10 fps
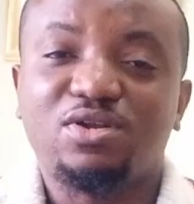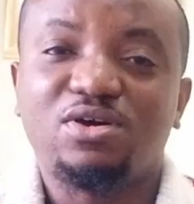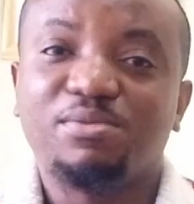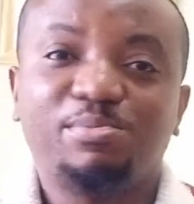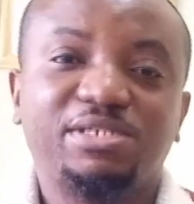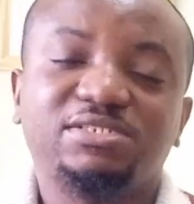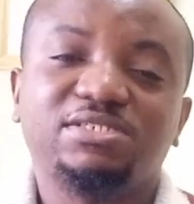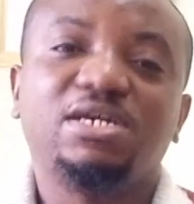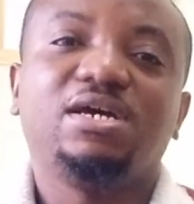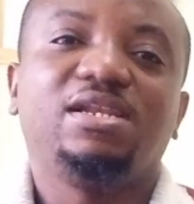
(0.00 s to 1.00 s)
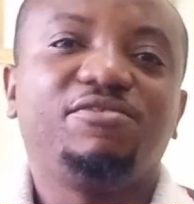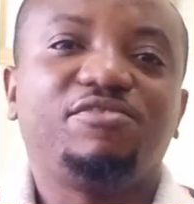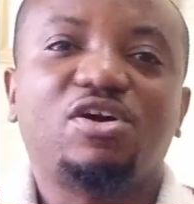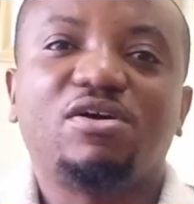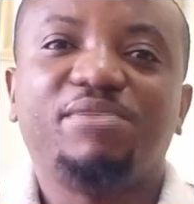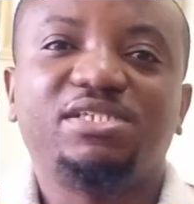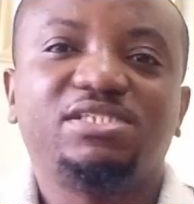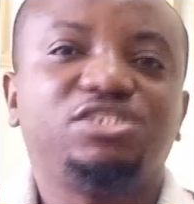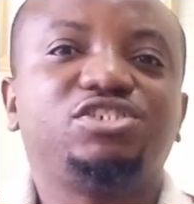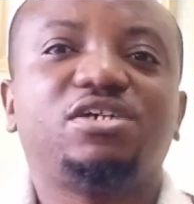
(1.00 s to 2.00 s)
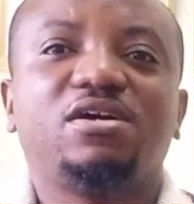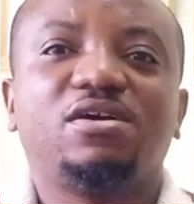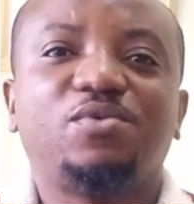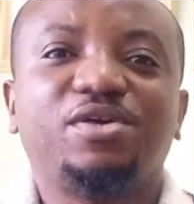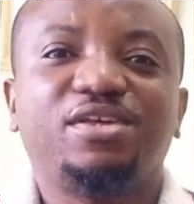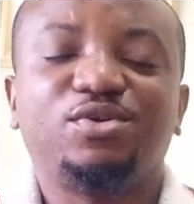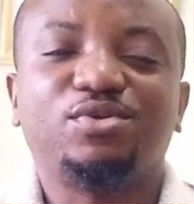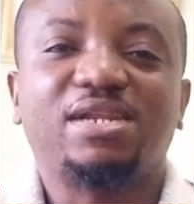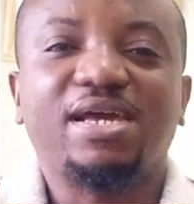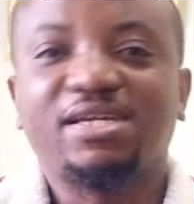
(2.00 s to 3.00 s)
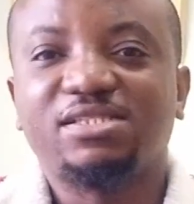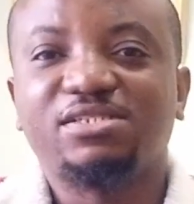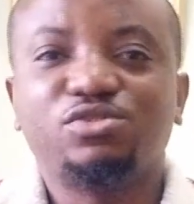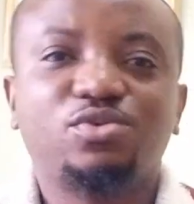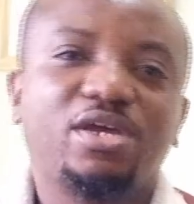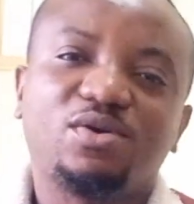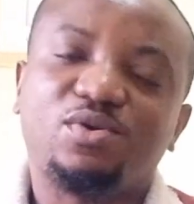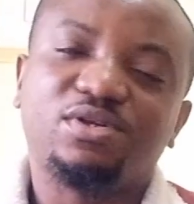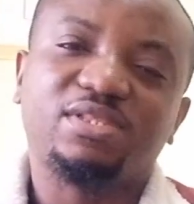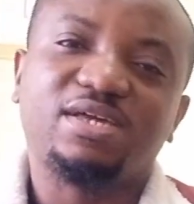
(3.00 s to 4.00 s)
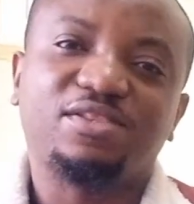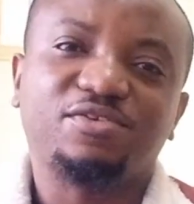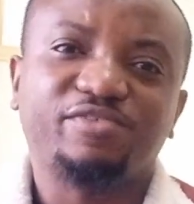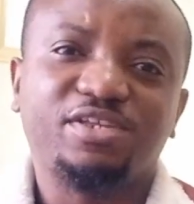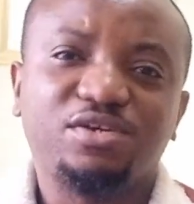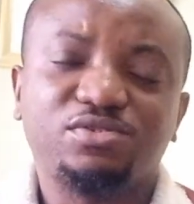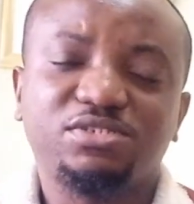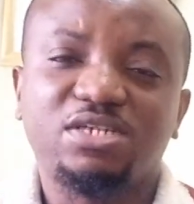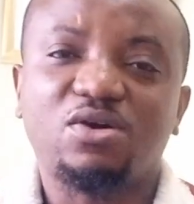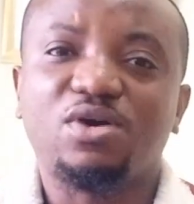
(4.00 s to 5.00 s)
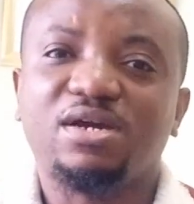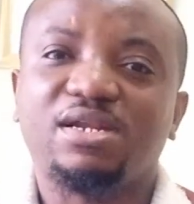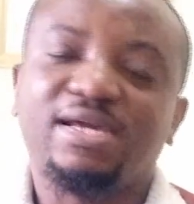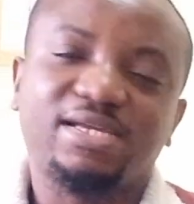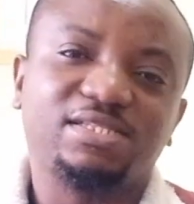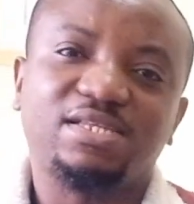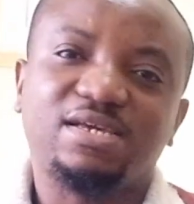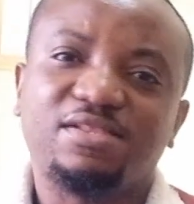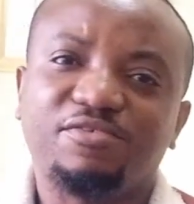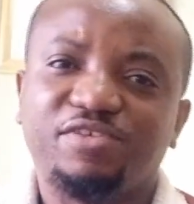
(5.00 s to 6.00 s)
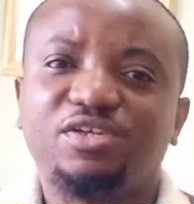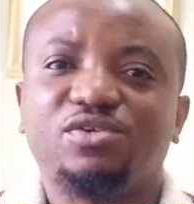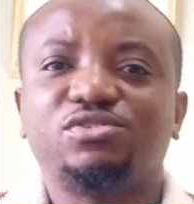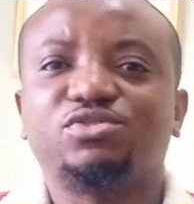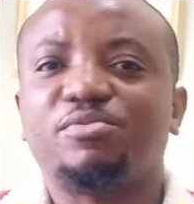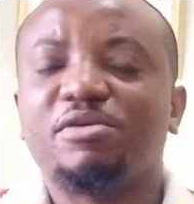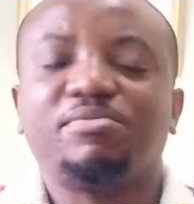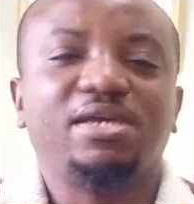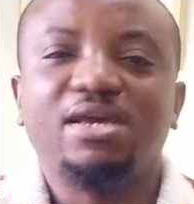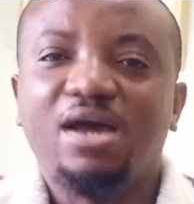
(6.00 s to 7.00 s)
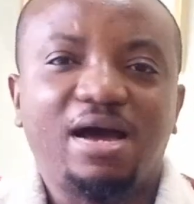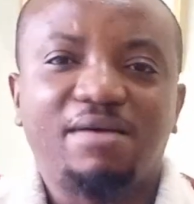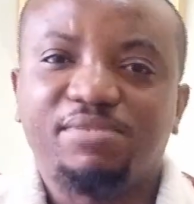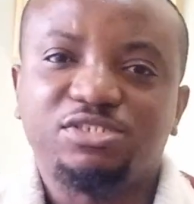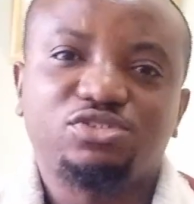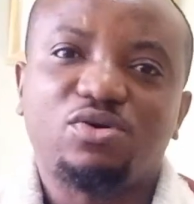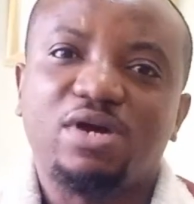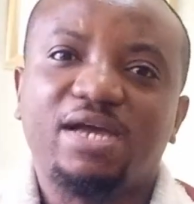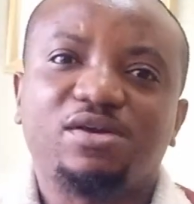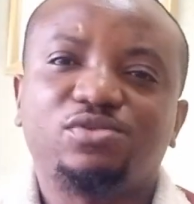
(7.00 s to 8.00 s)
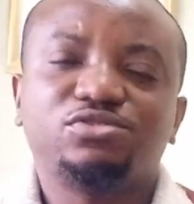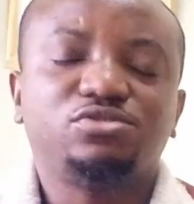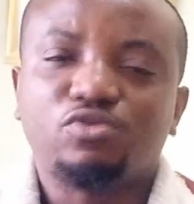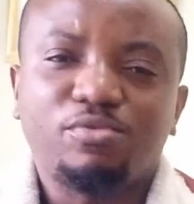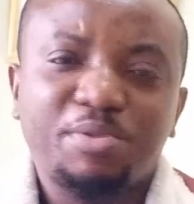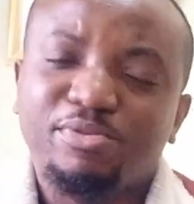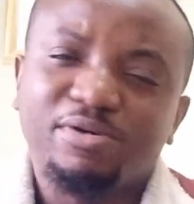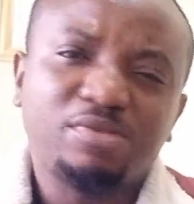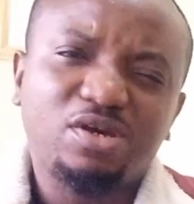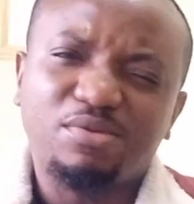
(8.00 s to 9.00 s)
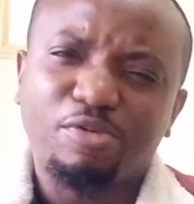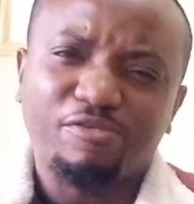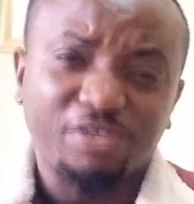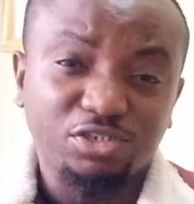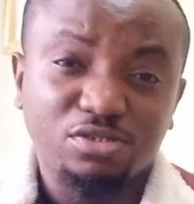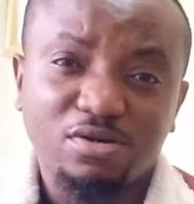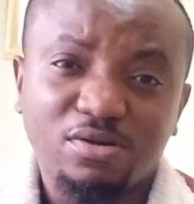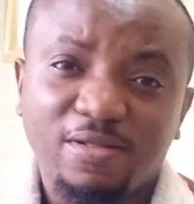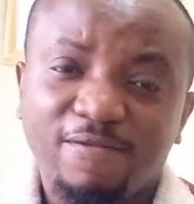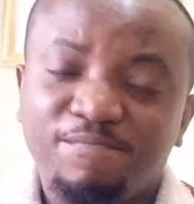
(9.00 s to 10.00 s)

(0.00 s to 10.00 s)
long, please leave a comment and share whether you'd like it this way or the other videos, or like in the other videos, or maybe I must show angles. Remember, I'm not a professional.